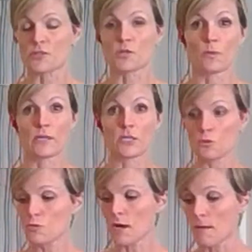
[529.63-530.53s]
So when
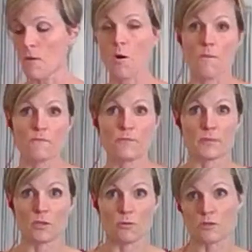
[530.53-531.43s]
you come home
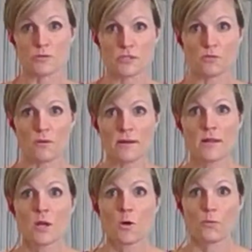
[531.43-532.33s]
from the grocery store
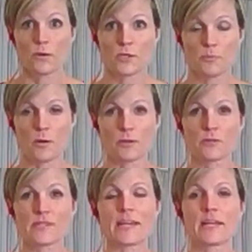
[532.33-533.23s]
with your
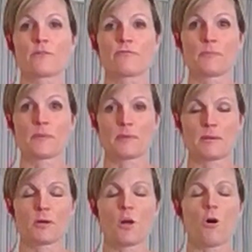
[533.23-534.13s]
produce, I hear from
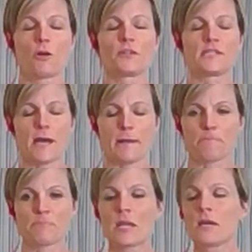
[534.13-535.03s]
people all the time.